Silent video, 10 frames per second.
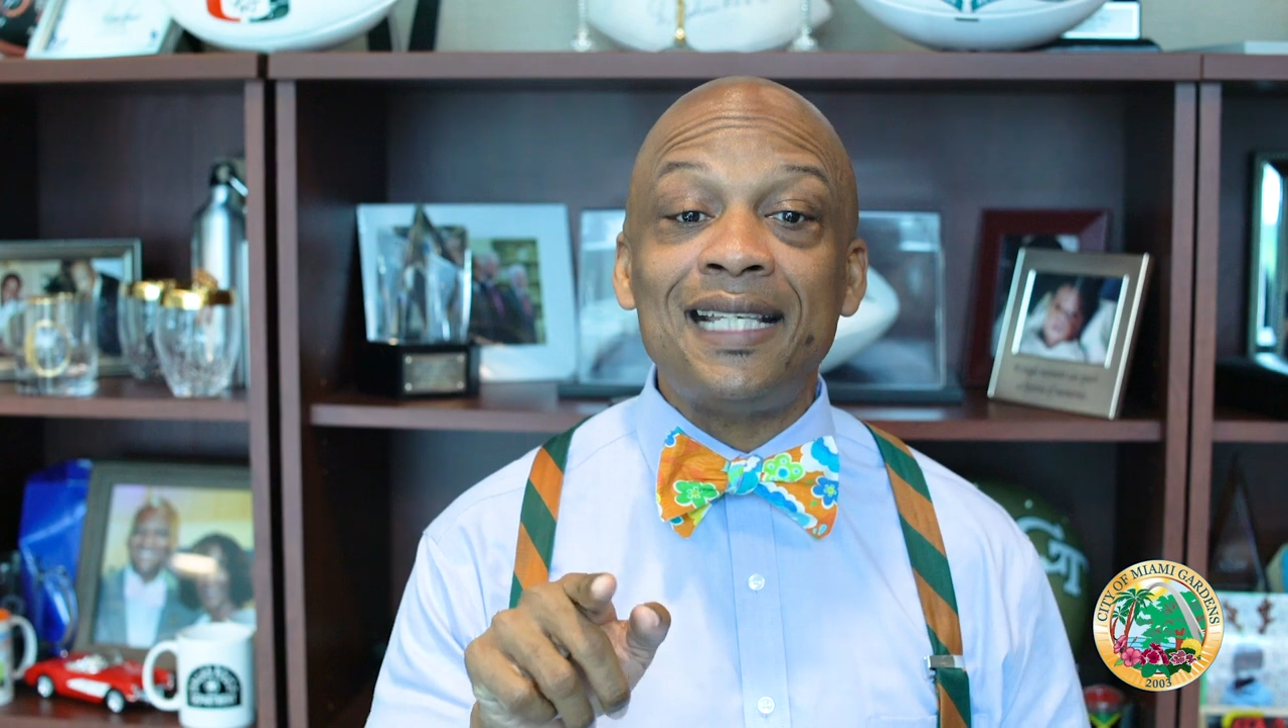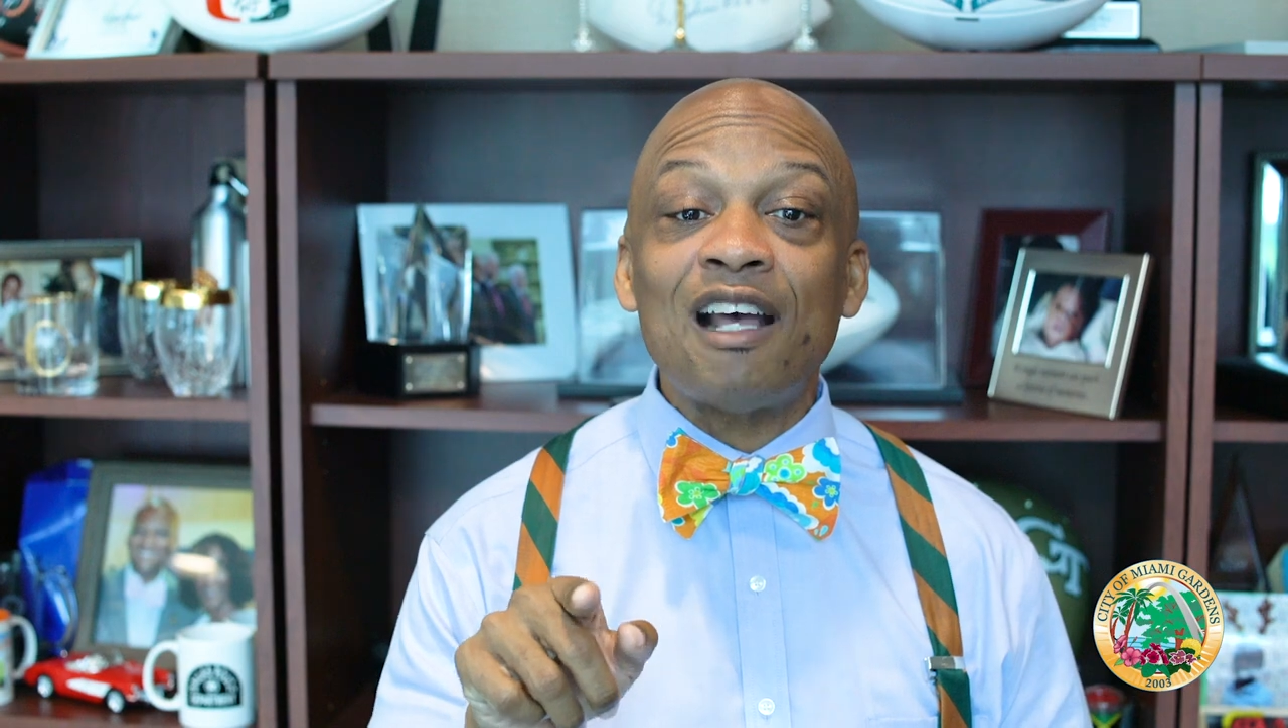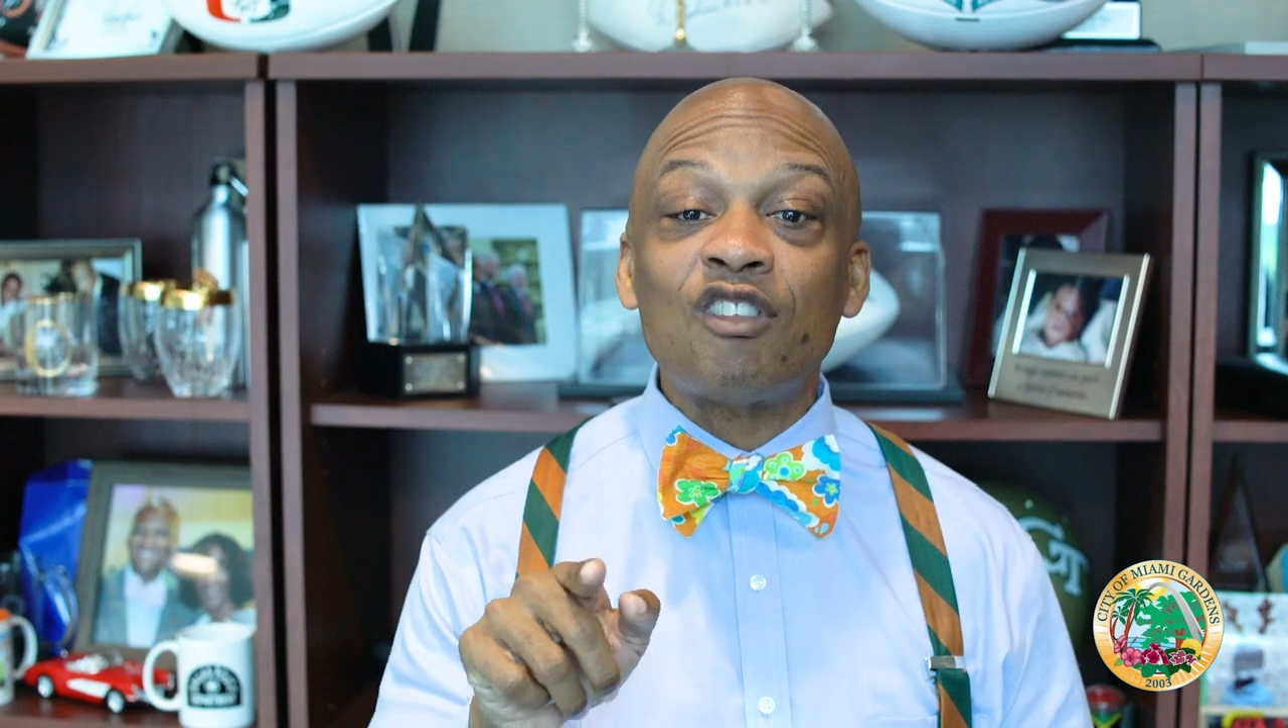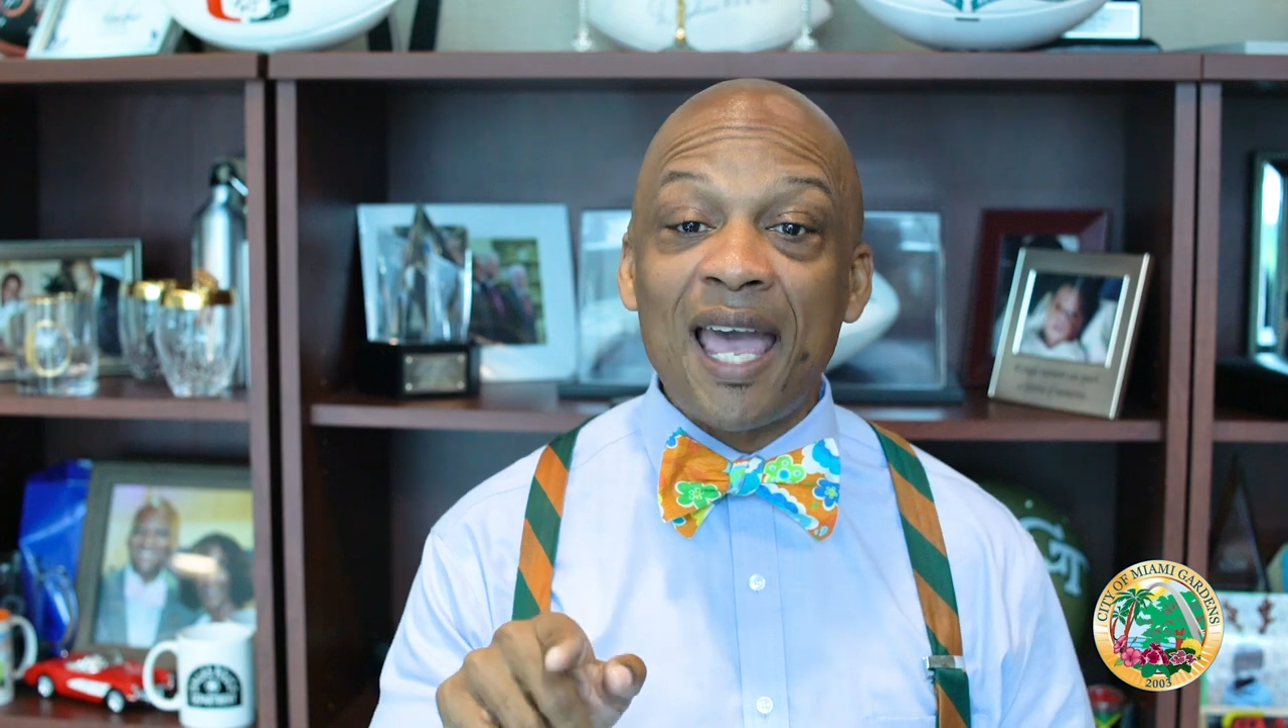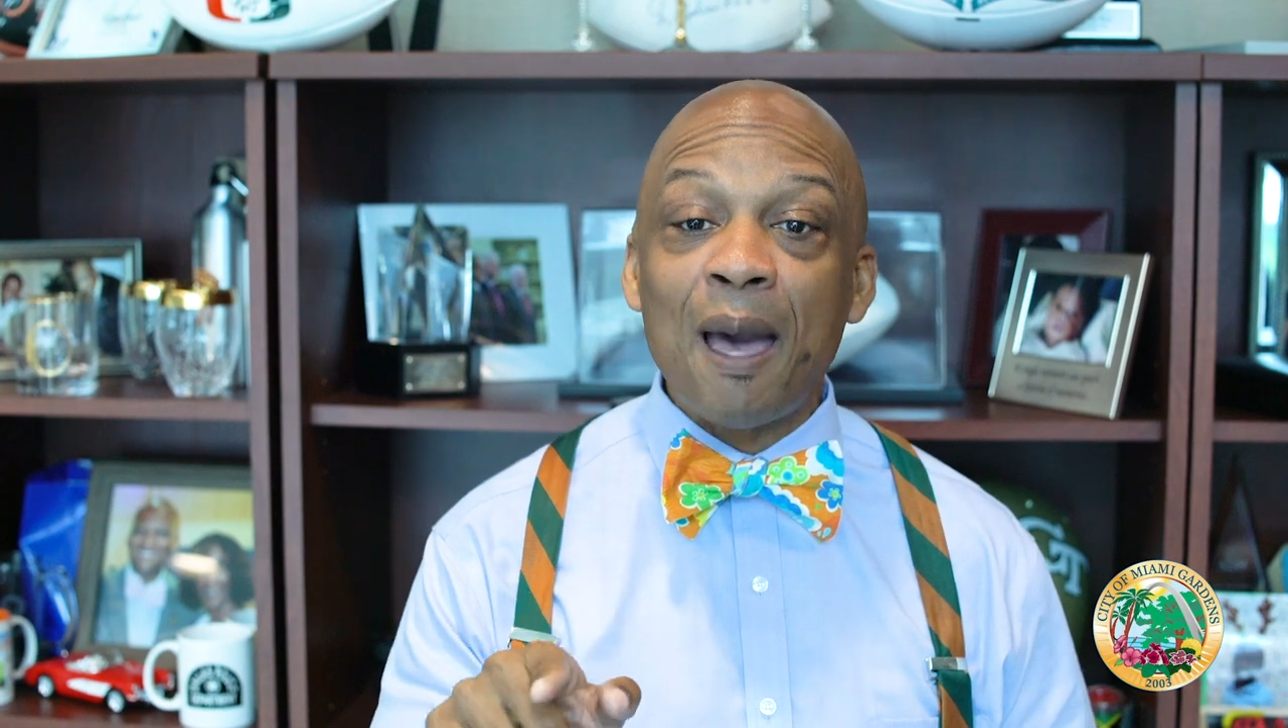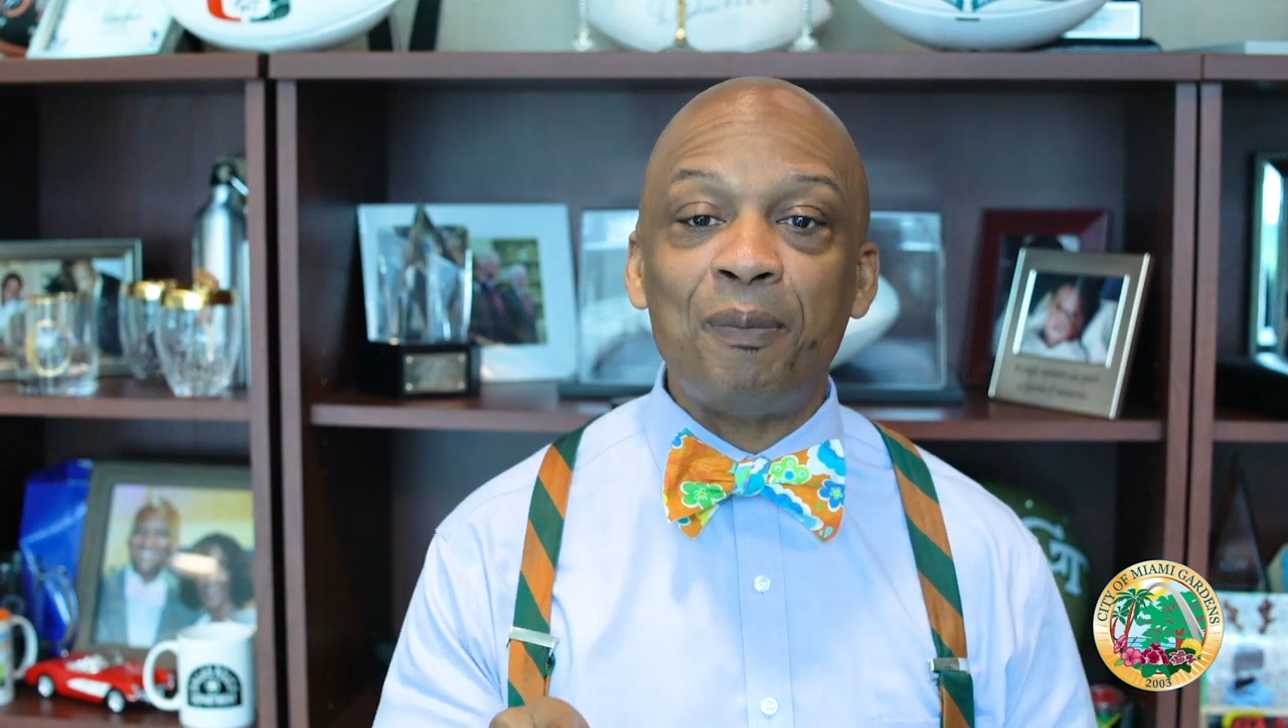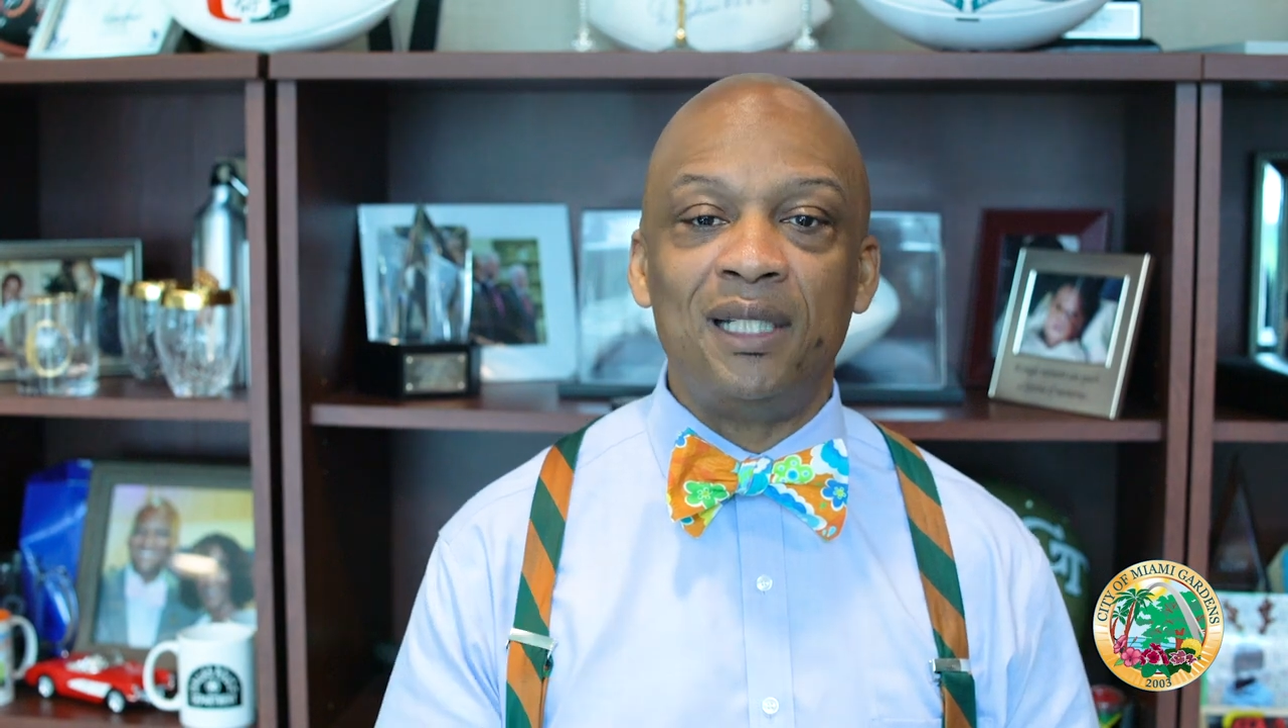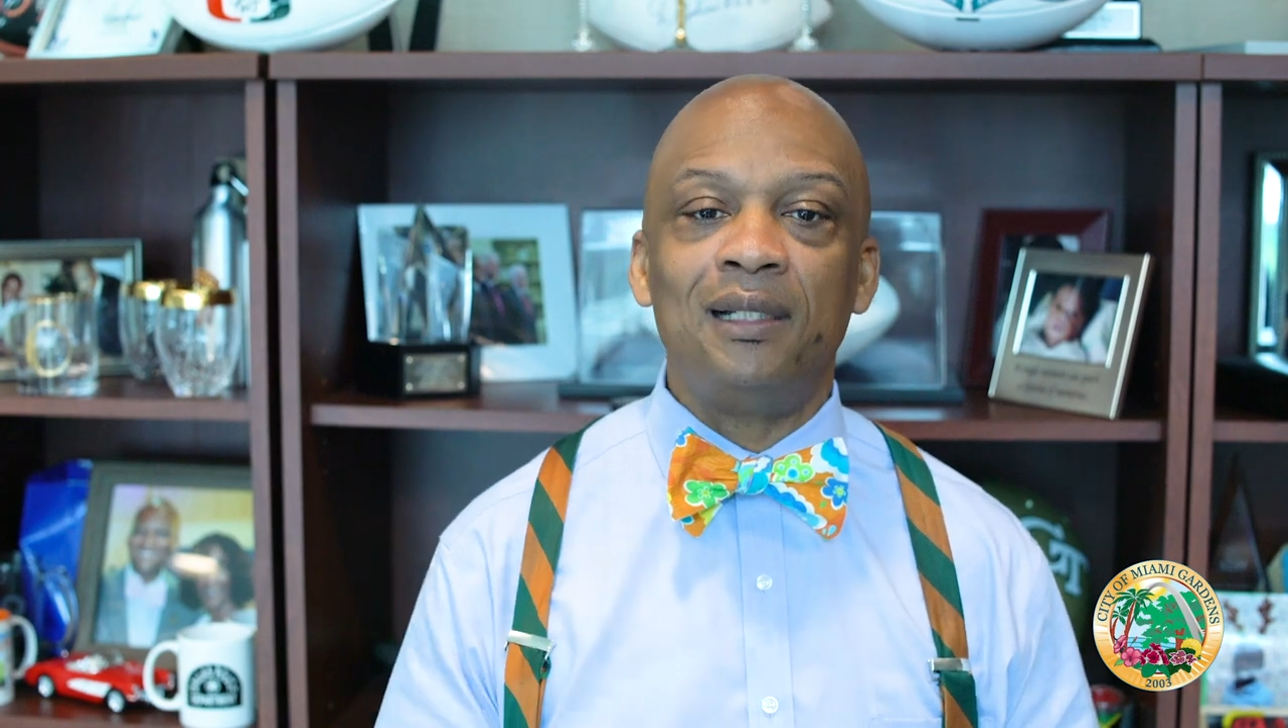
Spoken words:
have to happen,